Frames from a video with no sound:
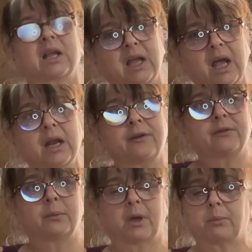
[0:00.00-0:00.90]
kind
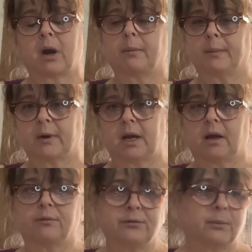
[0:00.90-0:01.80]
of a big problem right
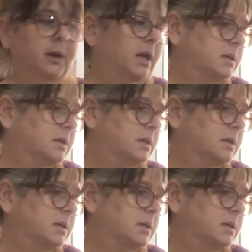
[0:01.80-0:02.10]
now for me.